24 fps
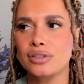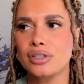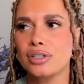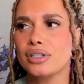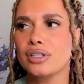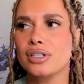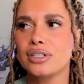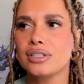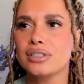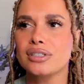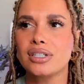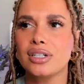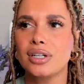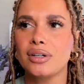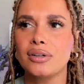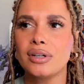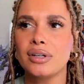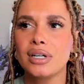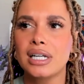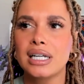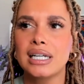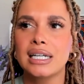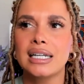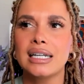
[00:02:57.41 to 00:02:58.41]
or
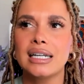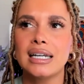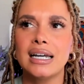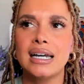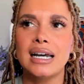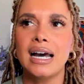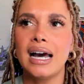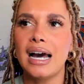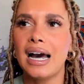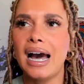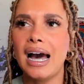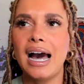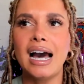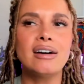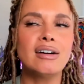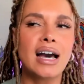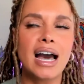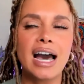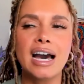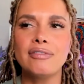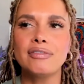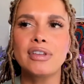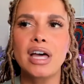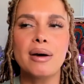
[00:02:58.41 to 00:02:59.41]

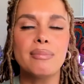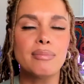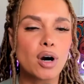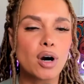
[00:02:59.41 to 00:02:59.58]
have that